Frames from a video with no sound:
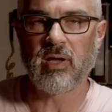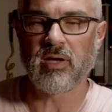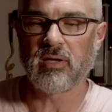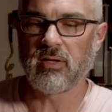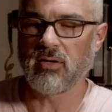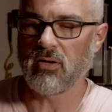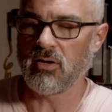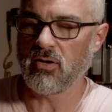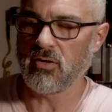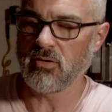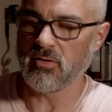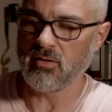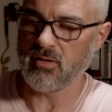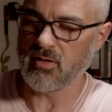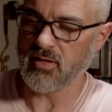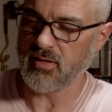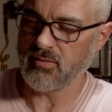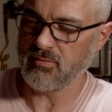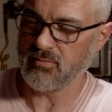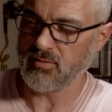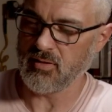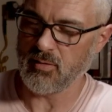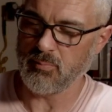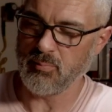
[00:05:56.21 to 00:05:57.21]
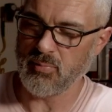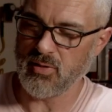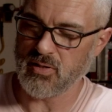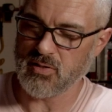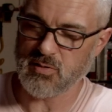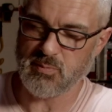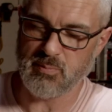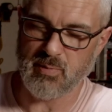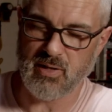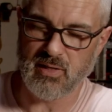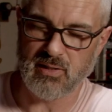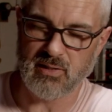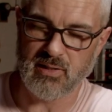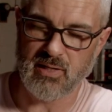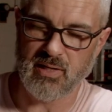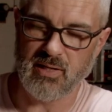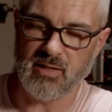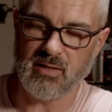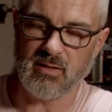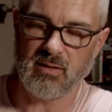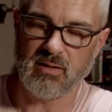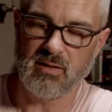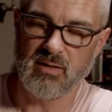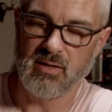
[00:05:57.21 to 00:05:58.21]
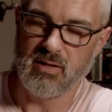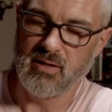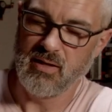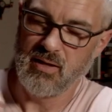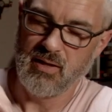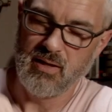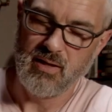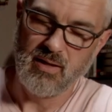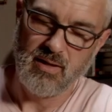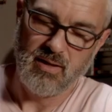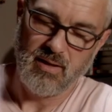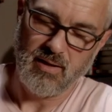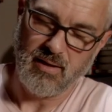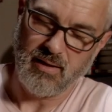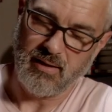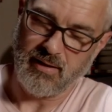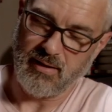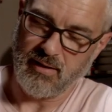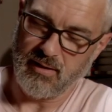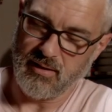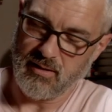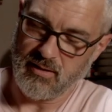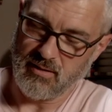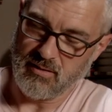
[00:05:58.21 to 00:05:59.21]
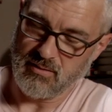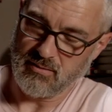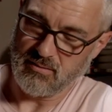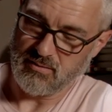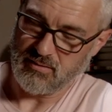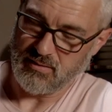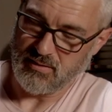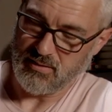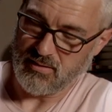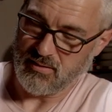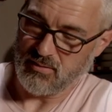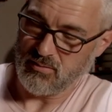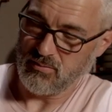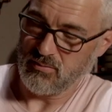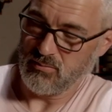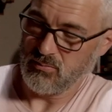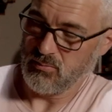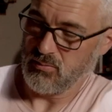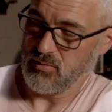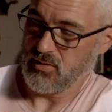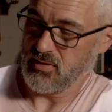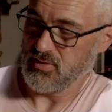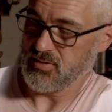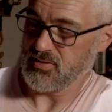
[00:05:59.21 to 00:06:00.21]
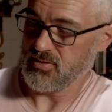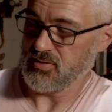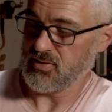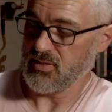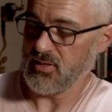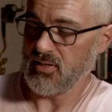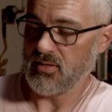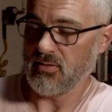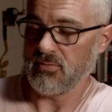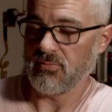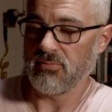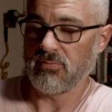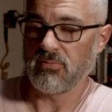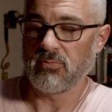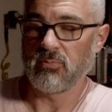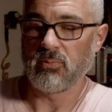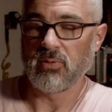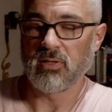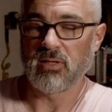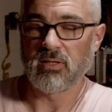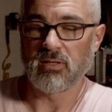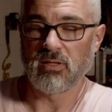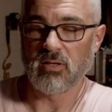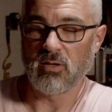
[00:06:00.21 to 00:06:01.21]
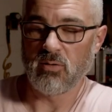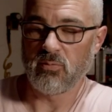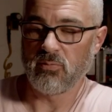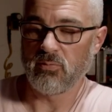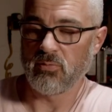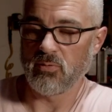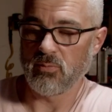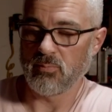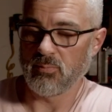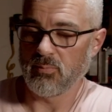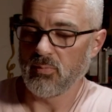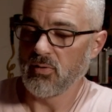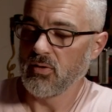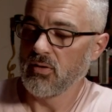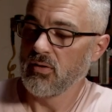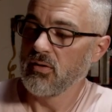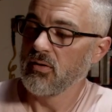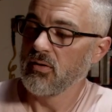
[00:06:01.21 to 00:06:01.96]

backyard that I think bugs might like. And we're gonna see if we can go from